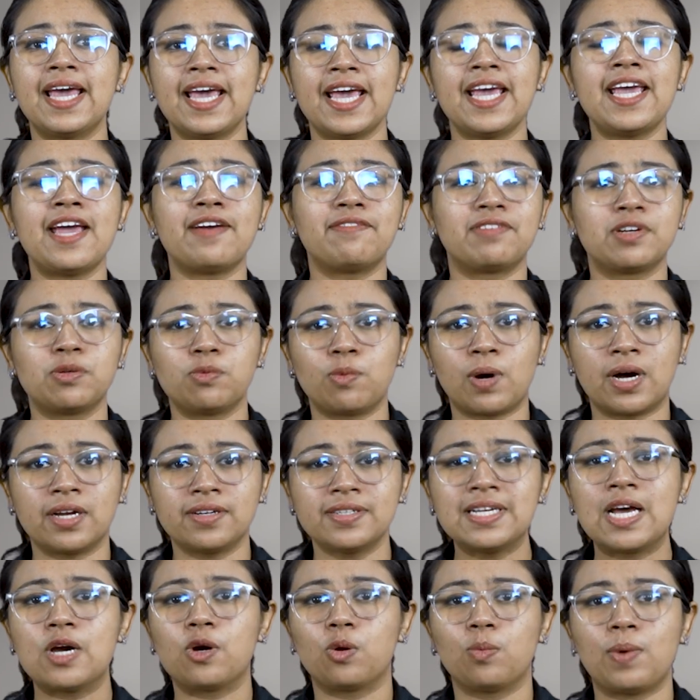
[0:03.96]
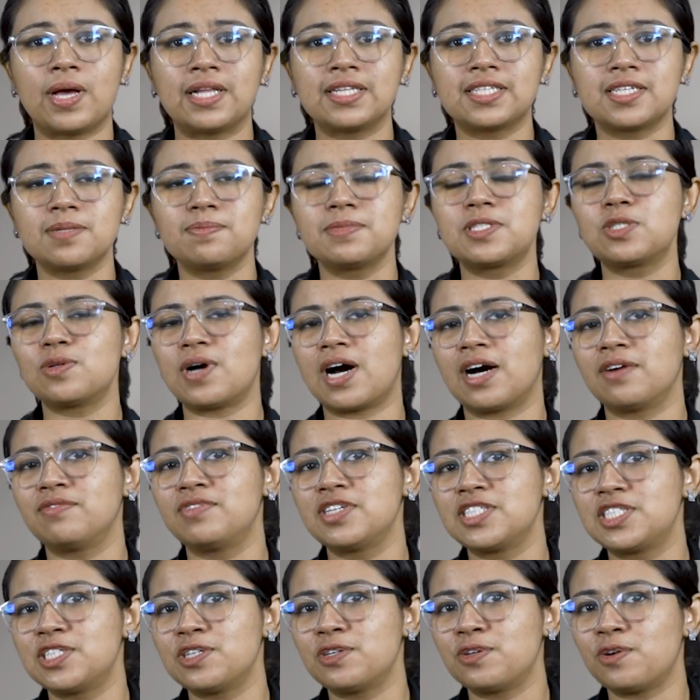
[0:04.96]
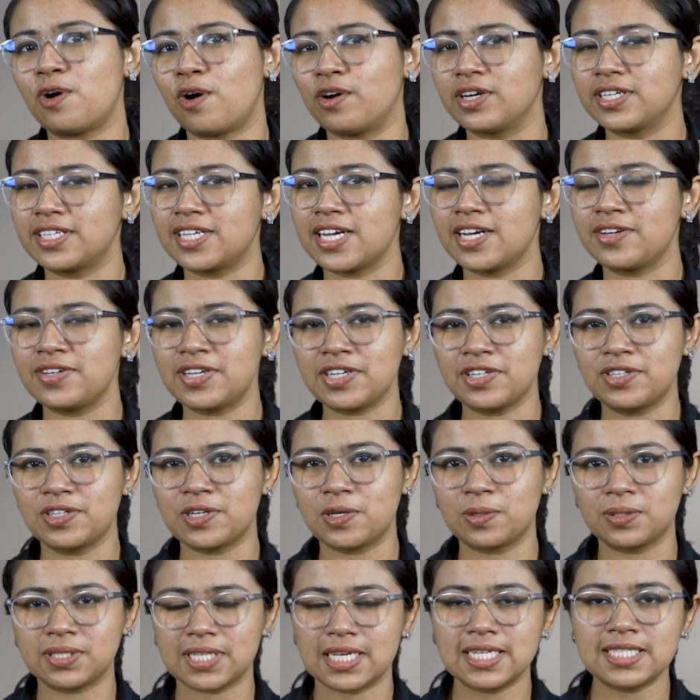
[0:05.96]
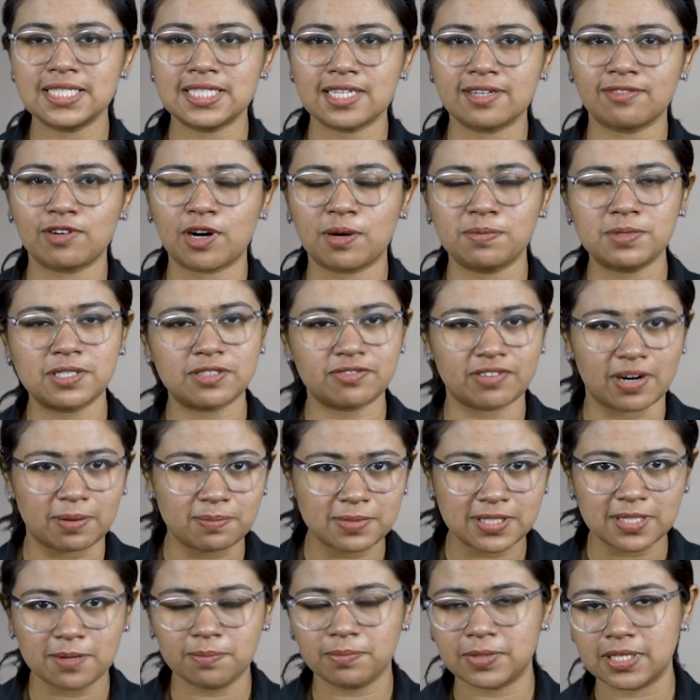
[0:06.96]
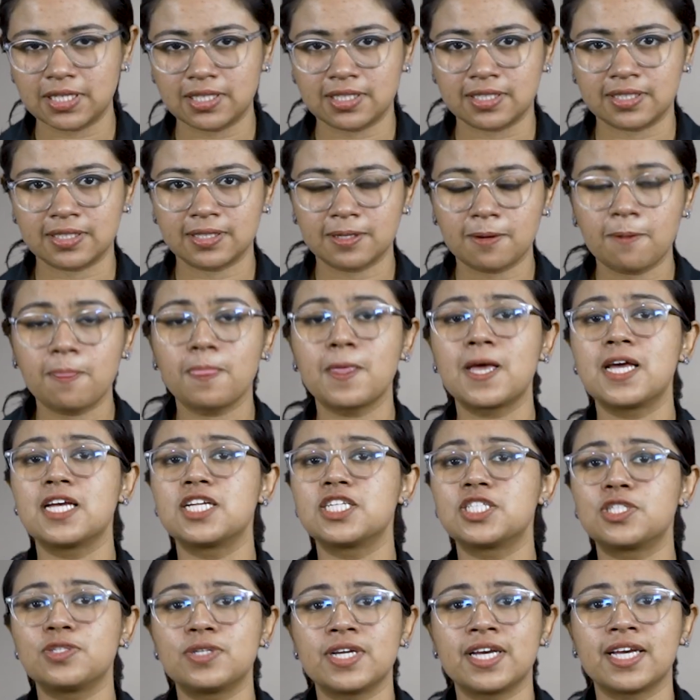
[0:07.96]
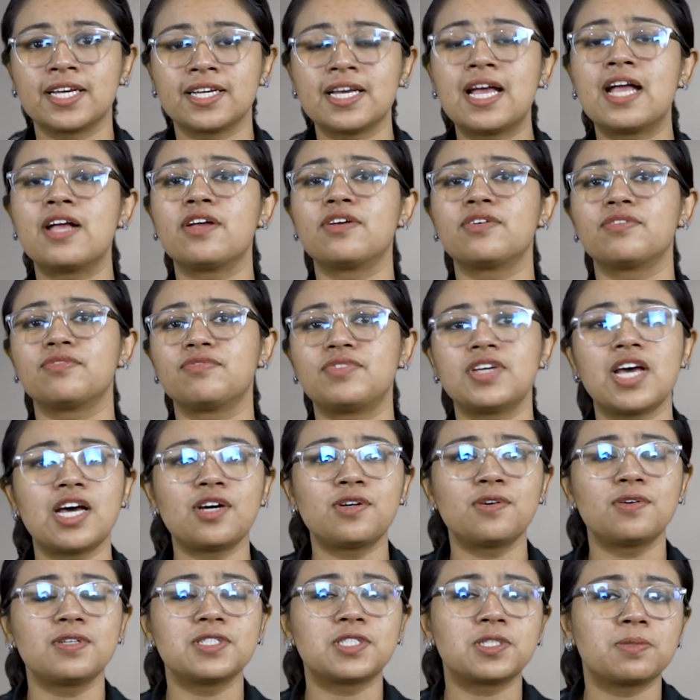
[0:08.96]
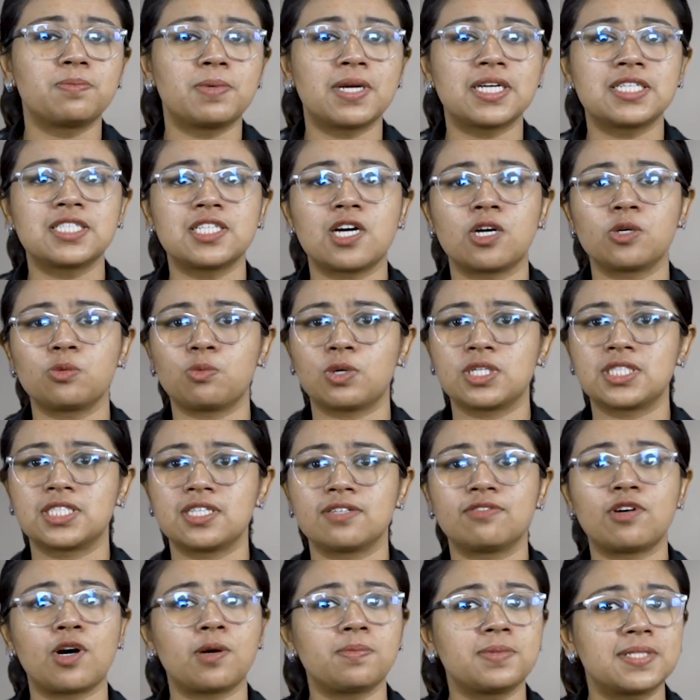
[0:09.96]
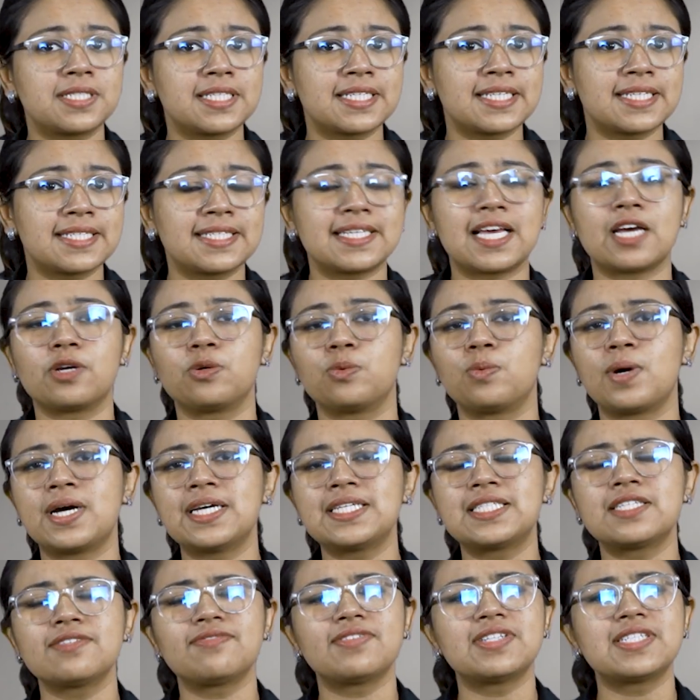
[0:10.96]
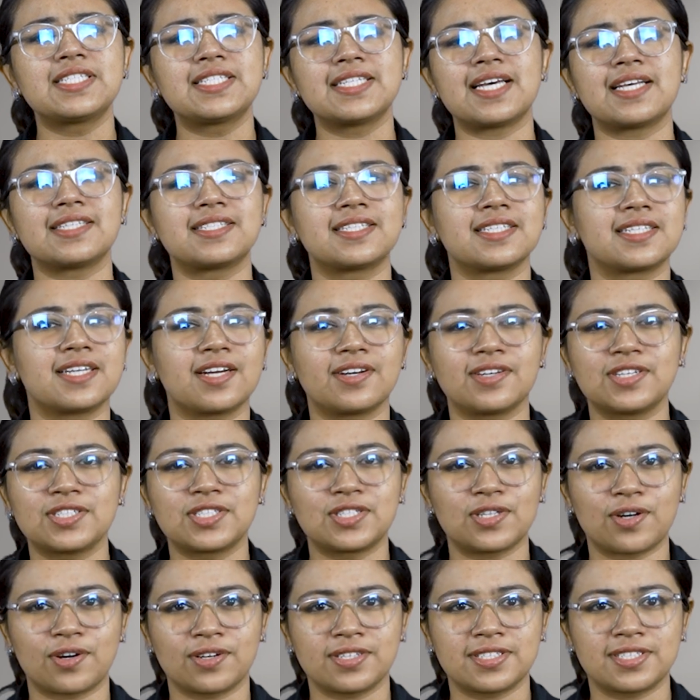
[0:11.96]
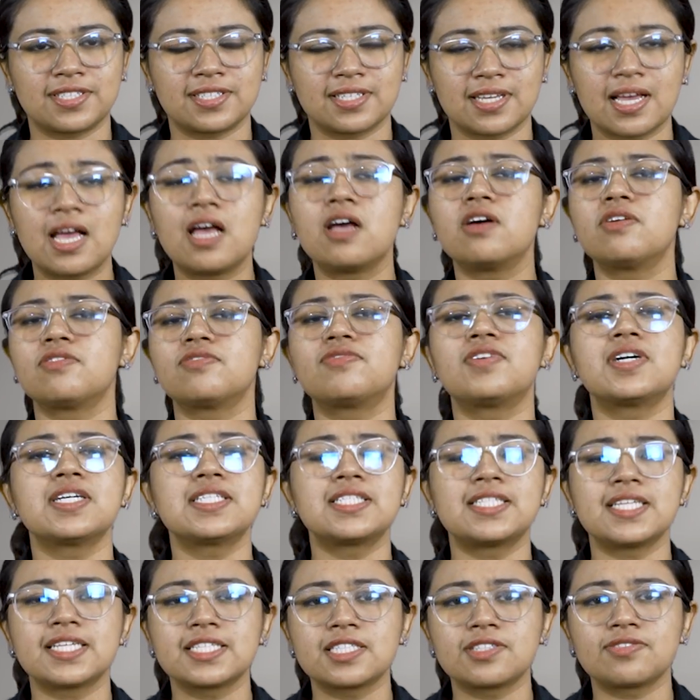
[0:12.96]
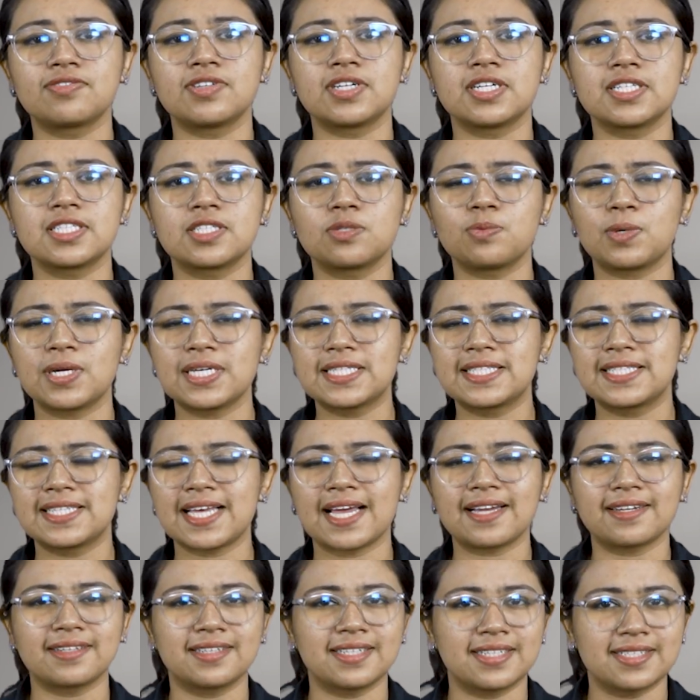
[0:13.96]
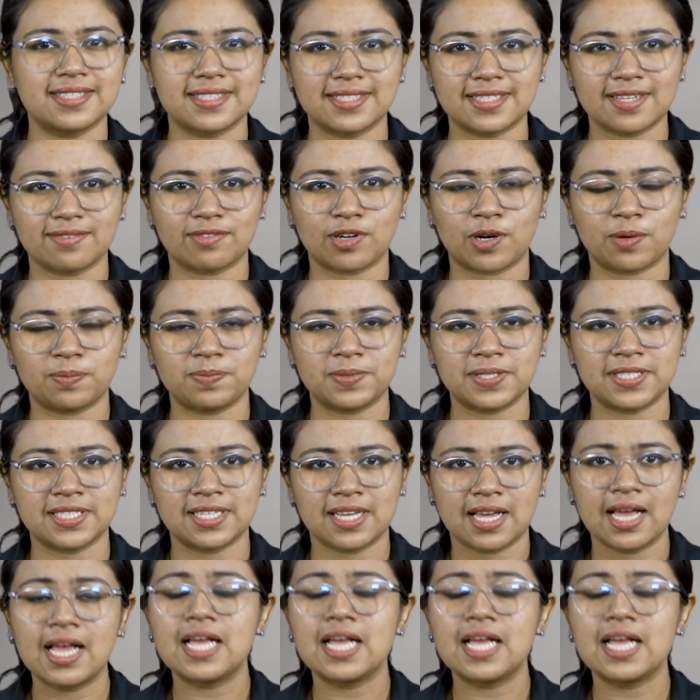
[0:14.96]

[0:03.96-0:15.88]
Hey everyone, welcome to our video on career growth in DevOps from Simplilearn. Today, we are going to break down what DevOps is and why it's a fantastic career choice. First things first, what exactly is DevOps?